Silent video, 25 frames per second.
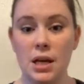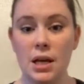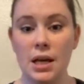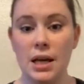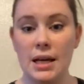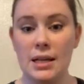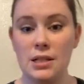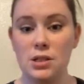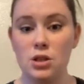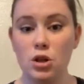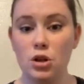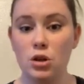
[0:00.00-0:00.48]

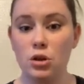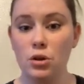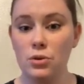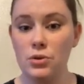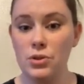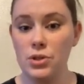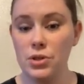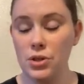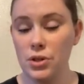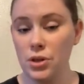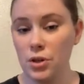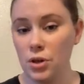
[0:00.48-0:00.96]
as
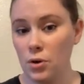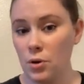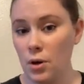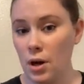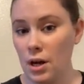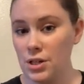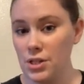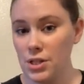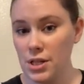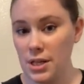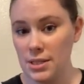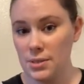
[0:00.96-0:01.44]
close to the
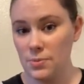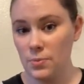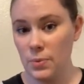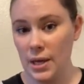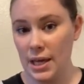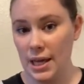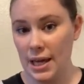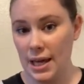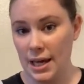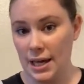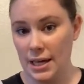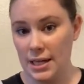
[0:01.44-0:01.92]
crotch as we
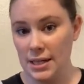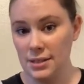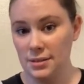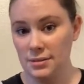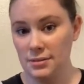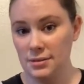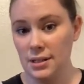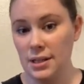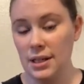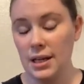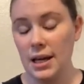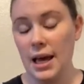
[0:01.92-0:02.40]
can
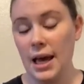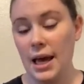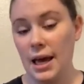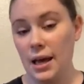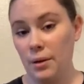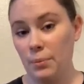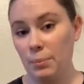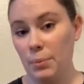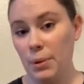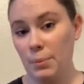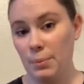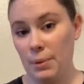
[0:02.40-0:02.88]

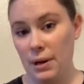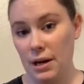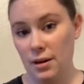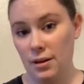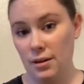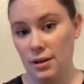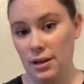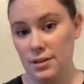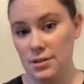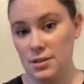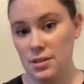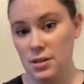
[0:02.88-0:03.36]
and be
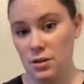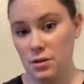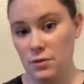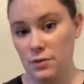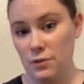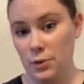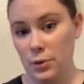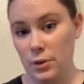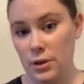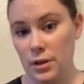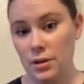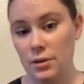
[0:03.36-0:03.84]
parallel to the
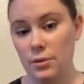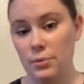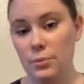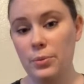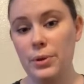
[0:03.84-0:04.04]
floor.